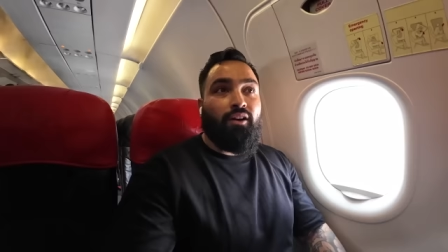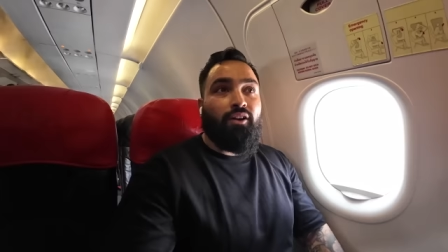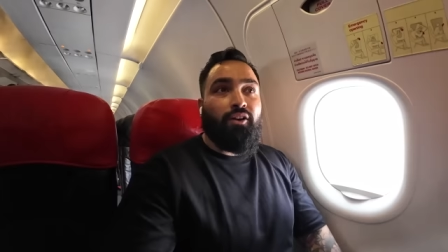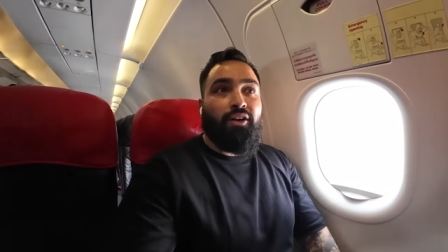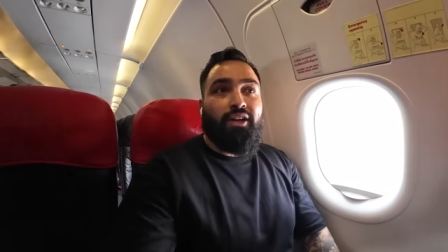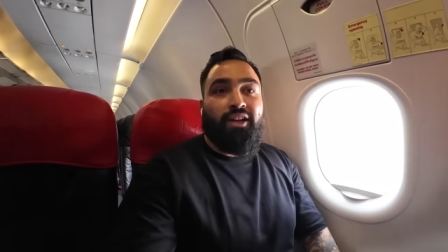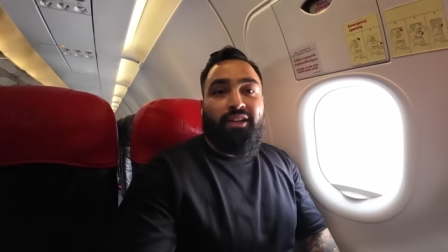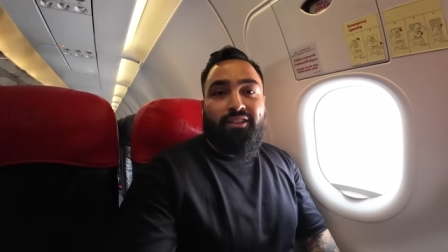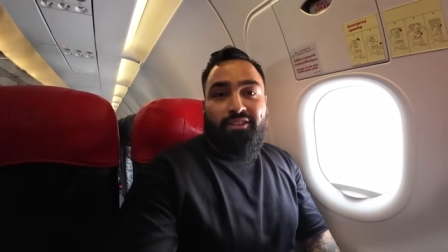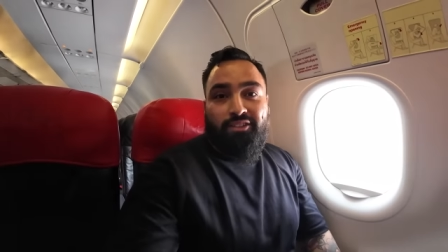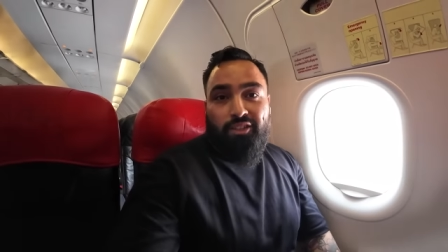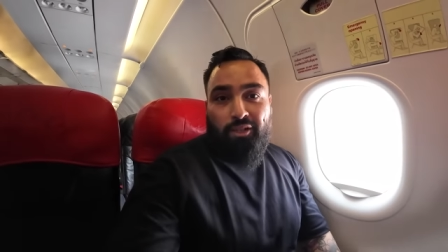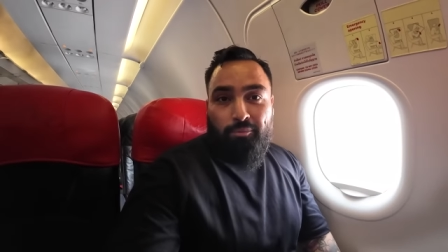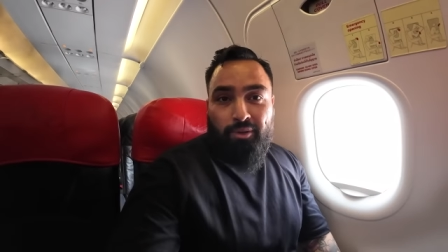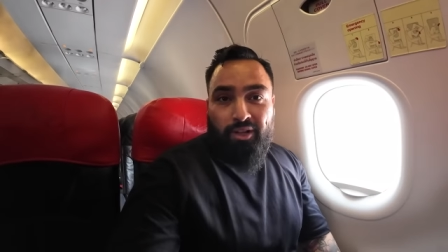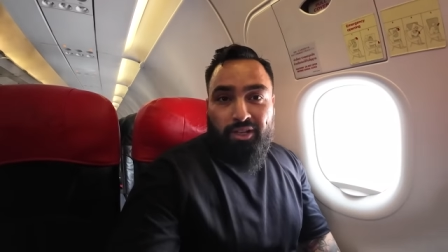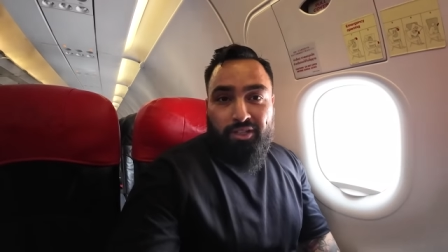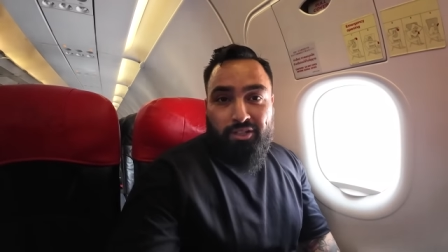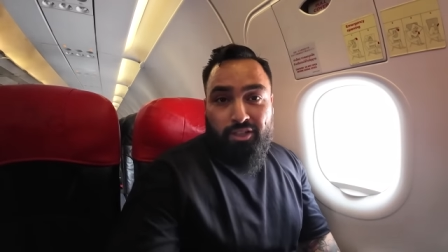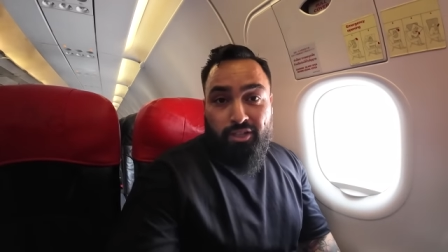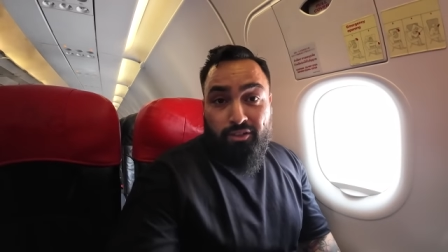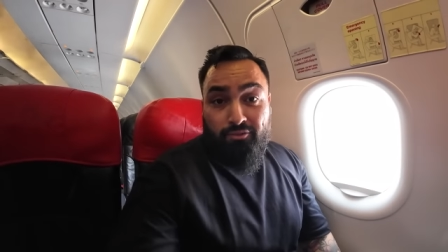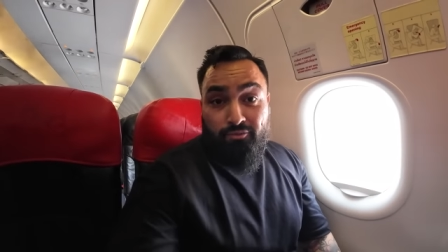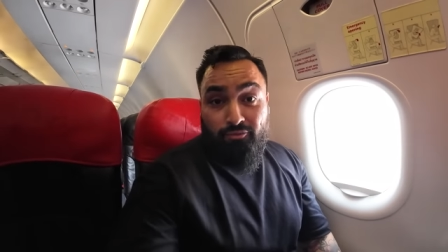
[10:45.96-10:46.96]
Okay, so I'm
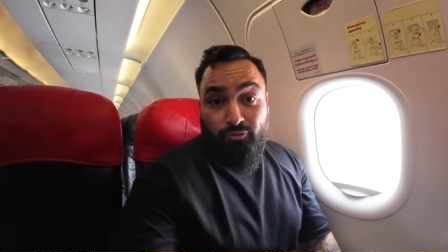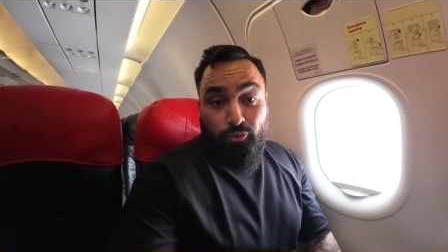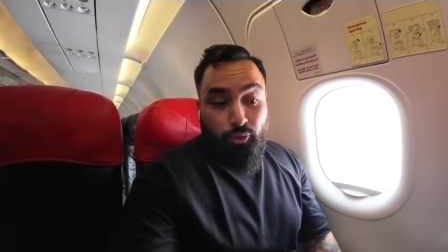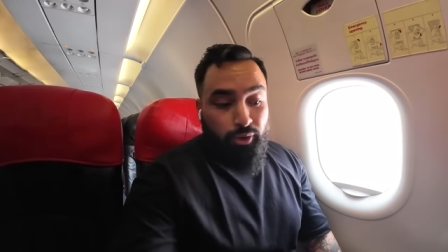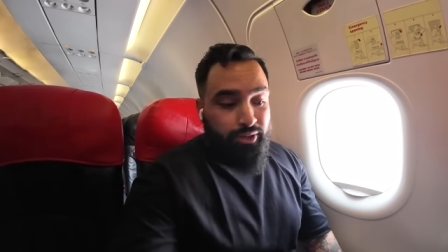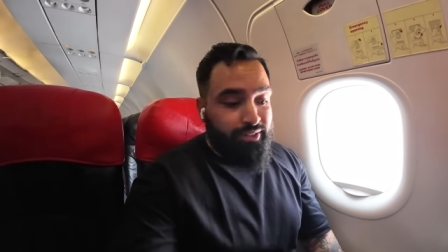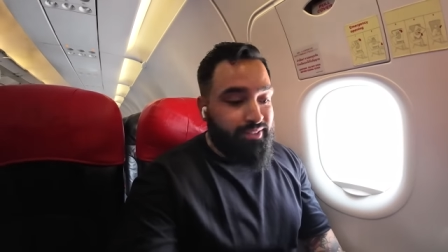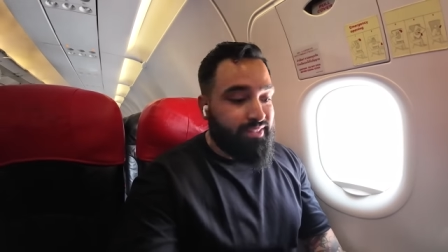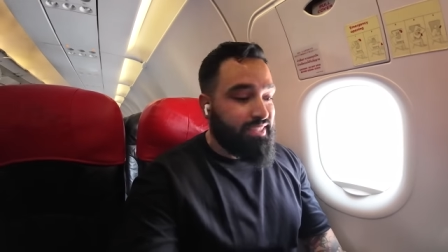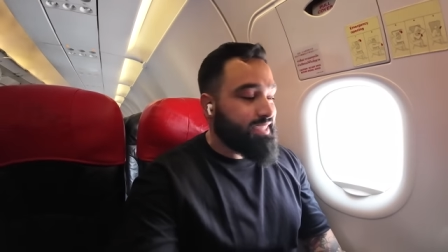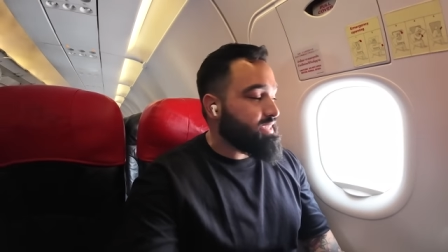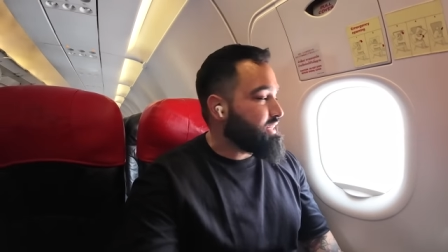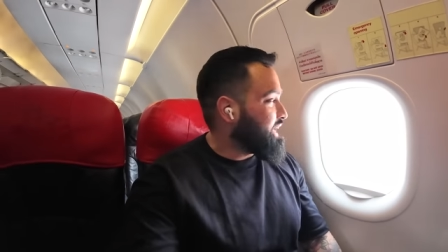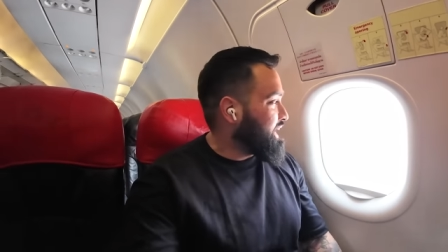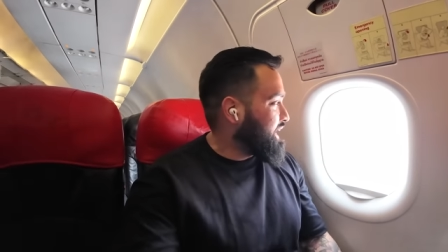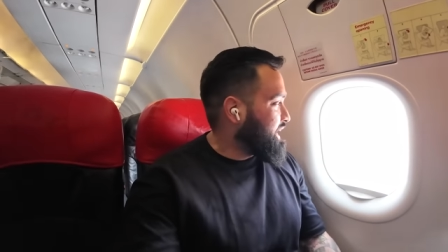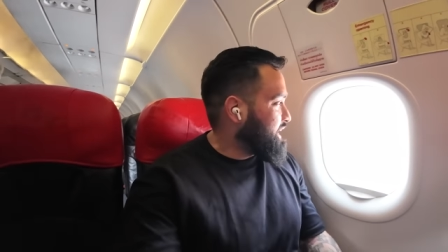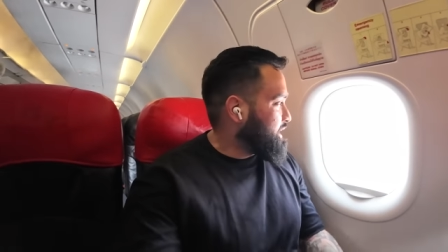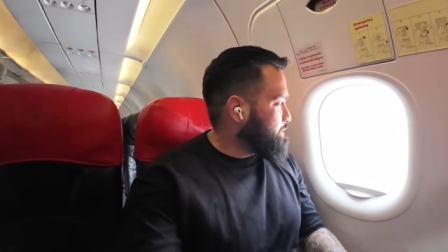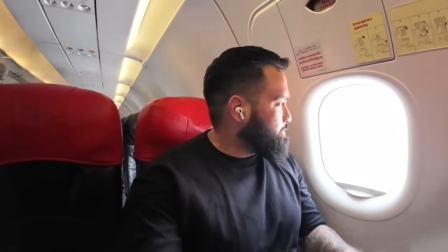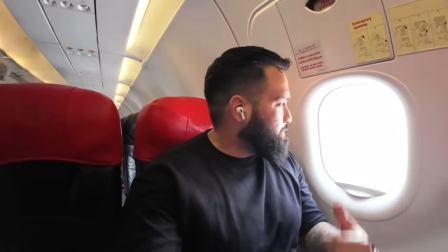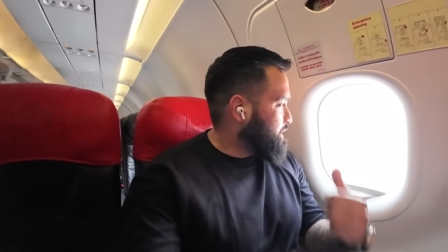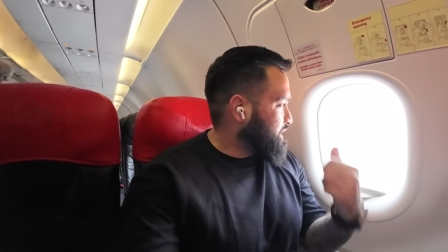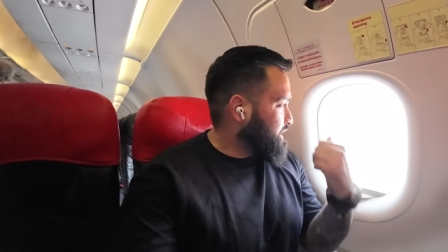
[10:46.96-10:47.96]
actually
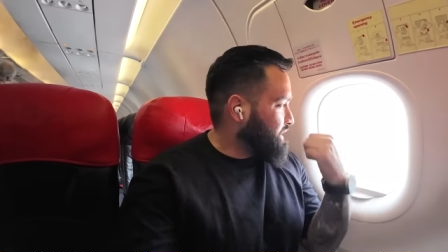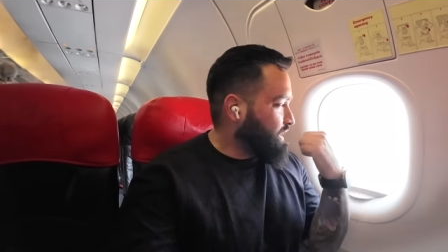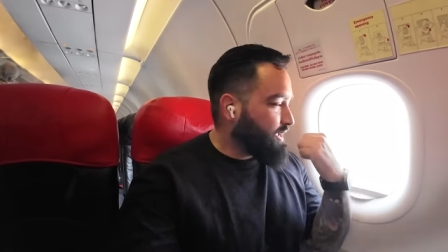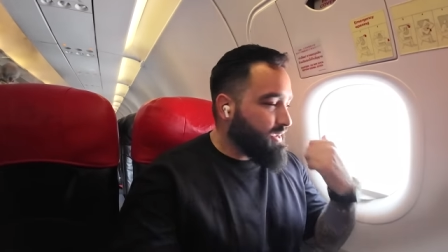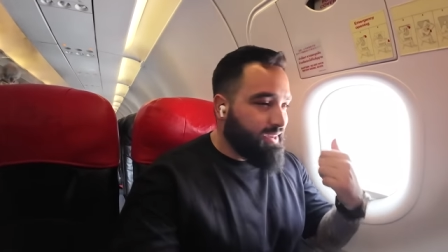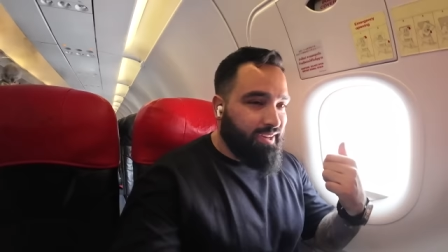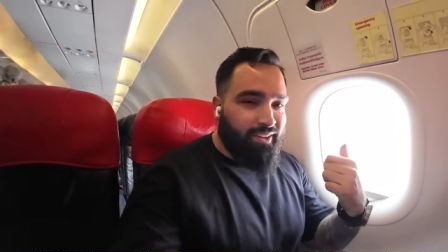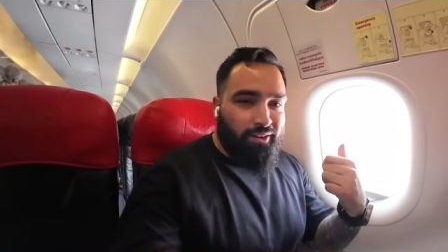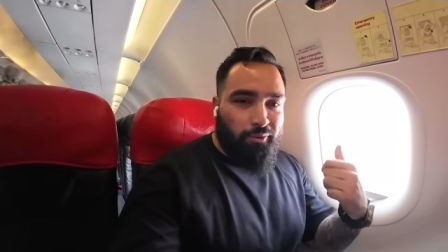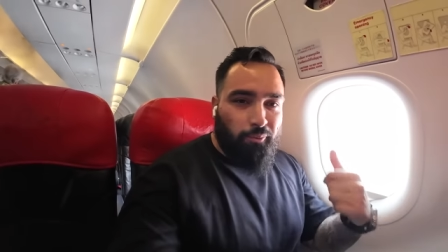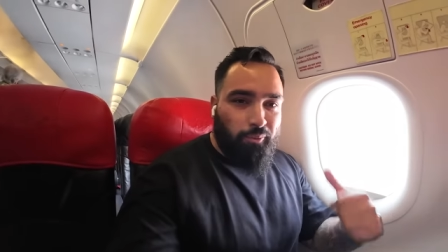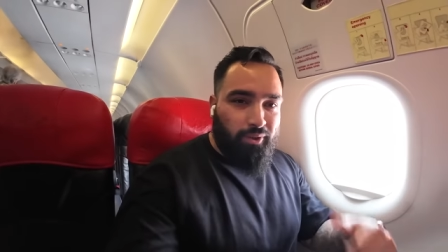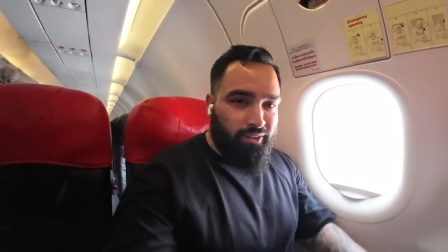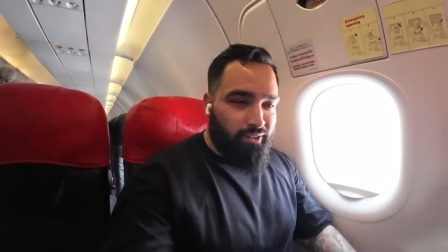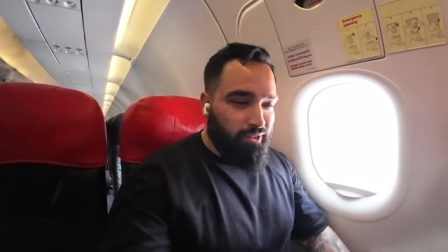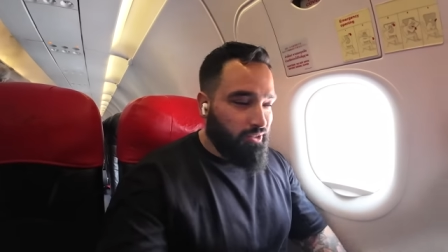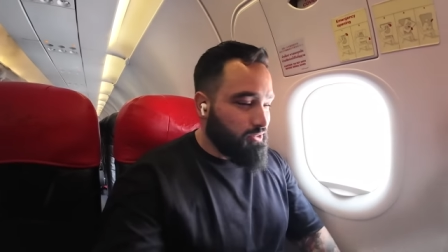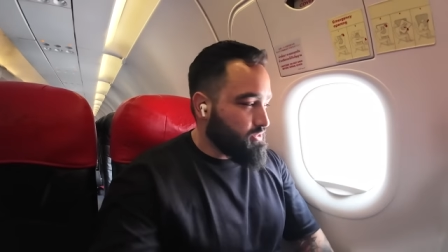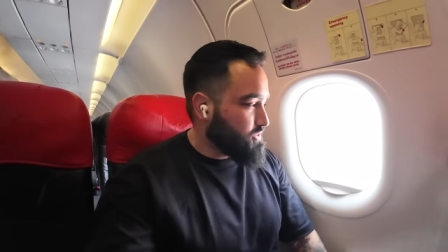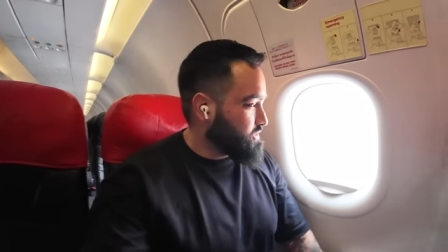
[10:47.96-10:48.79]
14A, but yeah, I got a window